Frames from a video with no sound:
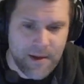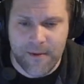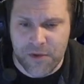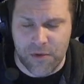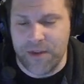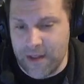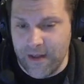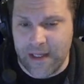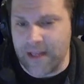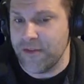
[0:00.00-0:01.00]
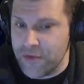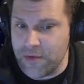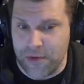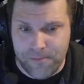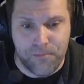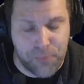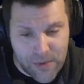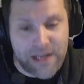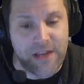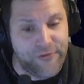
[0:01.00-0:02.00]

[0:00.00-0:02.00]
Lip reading: So again, they're pretty